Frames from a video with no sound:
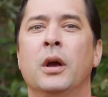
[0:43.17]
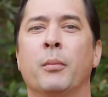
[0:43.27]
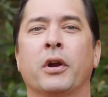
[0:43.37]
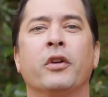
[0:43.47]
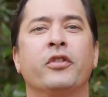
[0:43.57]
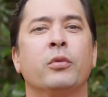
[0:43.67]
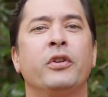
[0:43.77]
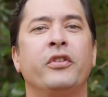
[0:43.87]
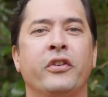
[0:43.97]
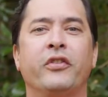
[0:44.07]
but also
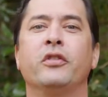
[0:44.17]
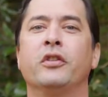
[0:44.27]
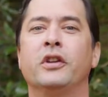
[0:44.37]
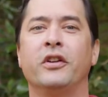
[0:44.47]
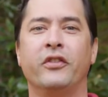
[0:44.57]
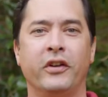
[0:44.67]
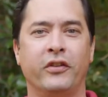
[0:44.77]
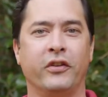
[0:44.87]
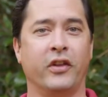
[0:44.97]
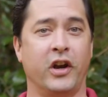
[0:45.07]
resistant to the
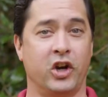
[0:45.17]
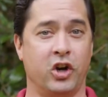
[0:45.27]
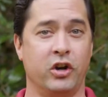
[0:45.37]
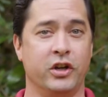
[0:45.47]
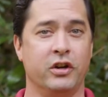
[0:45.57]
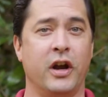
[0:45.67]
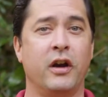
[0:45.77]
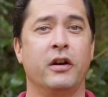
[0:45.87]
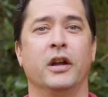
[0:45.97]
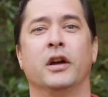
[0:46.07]
diseases that occur in your
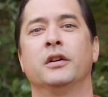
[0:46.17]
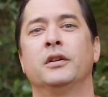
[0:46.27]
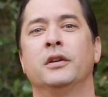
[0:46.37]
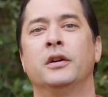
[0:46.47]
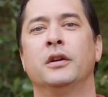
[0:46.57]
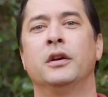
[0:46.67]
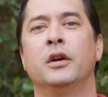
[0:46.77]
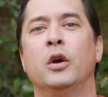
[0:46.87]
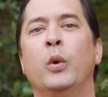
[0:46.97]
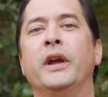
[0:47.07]
area.
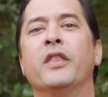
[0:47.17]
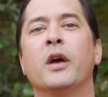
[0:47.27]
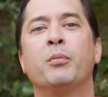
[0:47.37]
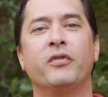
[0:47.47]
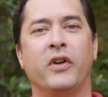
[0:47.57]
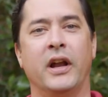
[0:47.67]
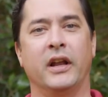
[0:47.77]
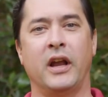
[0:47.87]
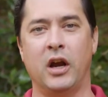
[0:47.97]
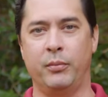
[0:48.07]
We can then provide
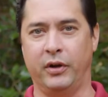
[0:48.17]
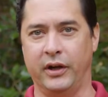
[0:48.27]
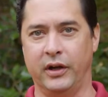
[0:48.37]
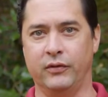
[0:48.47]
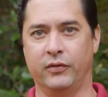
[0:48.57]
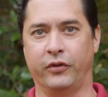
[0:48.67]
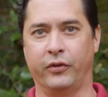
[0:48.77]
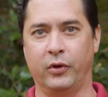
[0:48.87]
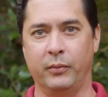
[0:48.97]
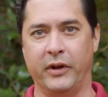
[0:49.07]
a care plan for
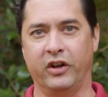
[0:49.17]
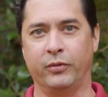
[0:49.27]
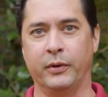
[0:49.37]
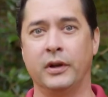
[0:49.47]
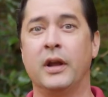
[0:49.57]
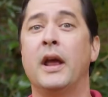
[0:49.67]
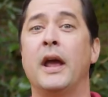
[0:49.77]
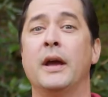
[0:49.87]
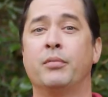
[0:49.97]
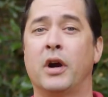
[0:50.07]
soil management
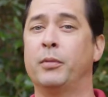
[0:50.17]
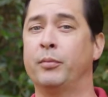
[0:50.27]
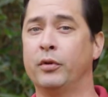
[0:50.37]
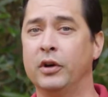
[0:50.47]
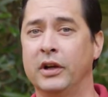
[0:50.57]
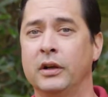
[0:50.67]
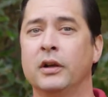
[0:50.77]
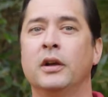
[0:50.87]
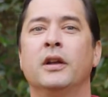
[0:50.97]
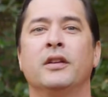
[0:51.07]
and proper pruning
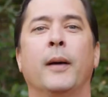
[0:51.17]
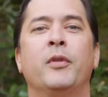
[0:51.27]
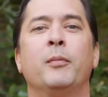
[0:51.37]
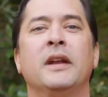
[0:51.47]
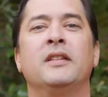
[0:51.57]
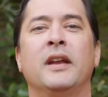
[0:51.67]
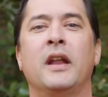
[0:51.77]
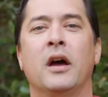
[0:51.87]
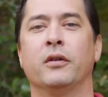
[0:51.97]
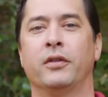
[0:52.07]
to help them maintain
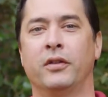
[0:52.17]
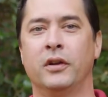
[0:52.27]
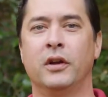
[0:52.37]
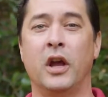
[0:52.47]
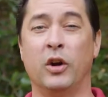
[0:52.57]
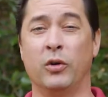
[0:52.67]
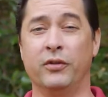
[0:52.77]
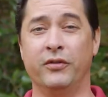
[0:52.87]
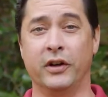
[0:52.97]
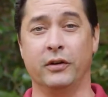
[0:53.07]
health and
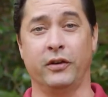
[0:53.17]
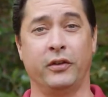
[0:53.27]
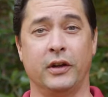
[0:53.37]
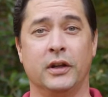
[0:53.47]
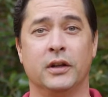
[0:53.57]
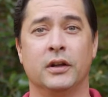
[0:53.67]
grow vigorously.